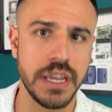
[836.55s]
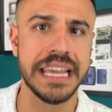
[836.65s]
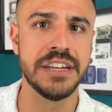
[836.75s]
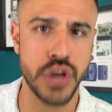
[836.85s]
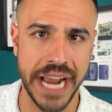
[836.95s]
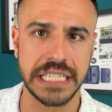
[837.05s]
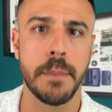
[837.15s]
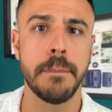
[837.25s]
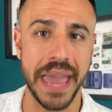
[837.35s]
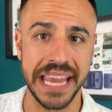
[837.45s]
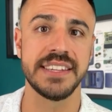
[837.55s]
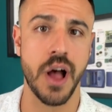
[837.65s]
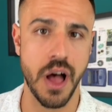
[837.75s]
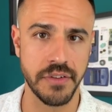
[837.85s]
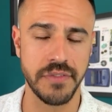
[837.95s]
inject based
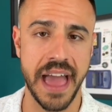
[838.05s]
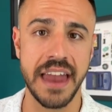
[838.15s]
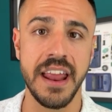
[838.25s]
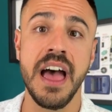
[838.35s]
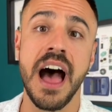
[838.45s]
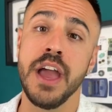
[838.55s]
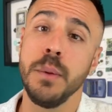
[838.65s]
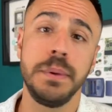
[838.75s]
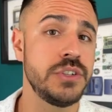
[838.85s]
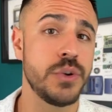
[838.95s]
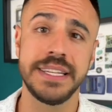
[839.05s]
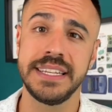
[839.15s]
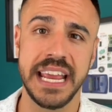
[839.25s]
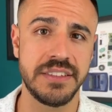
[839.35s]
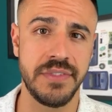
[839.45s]
off of that. I hope you enjoyed today's